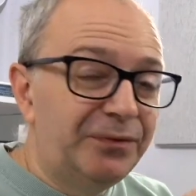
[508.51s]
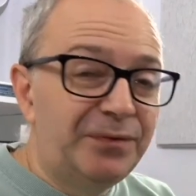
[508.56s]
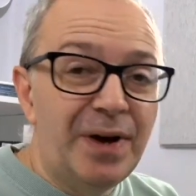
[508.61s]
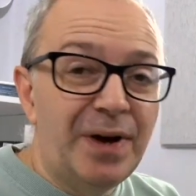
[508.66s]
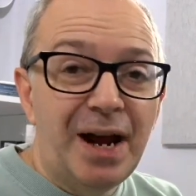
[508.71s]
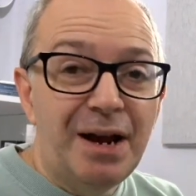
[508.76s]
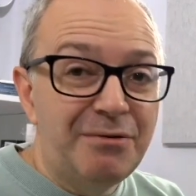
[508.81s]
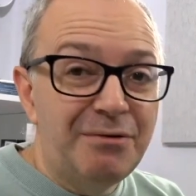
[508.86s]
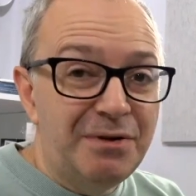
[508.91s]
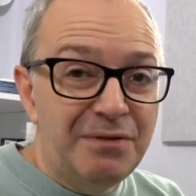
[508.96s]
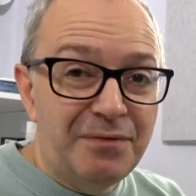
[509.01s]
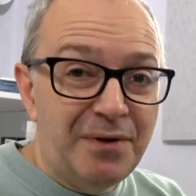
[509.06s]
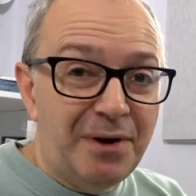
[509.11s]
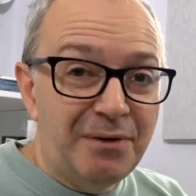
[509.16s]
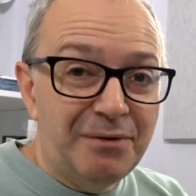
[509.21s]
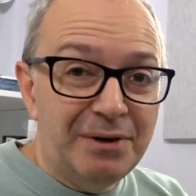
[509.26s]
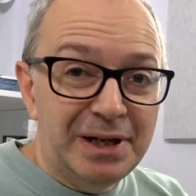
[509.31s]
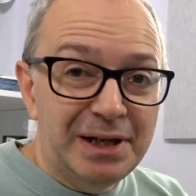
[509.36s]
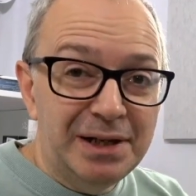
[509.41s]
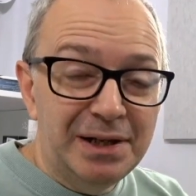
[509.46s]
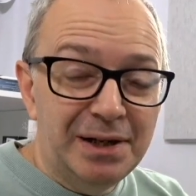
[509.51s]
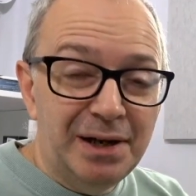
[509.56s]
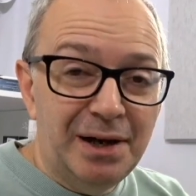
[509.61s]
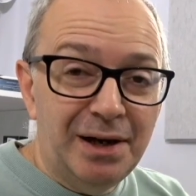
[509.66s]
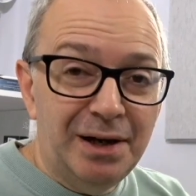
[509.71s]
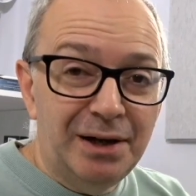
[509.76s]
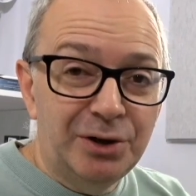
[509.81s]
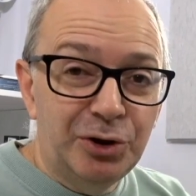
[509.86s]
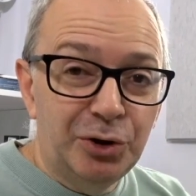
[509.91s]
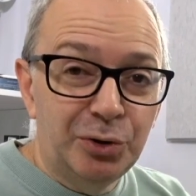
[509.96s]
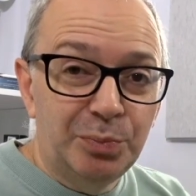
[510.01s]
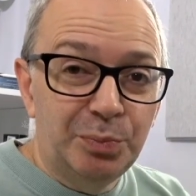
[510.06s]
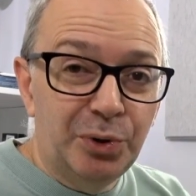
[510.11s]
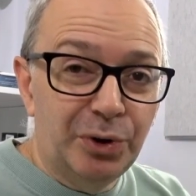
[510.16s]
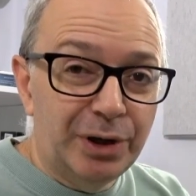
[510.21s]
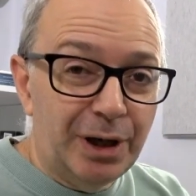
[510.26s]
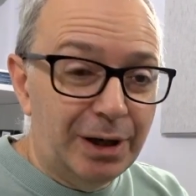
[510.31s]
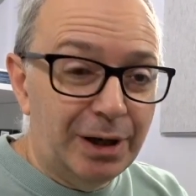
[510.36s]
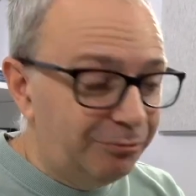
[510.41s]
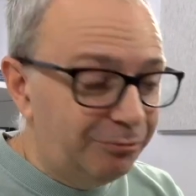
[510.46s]
Very, very uh, good
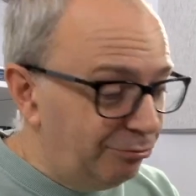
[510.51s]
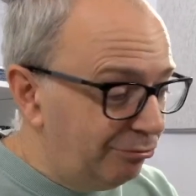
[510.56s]
product,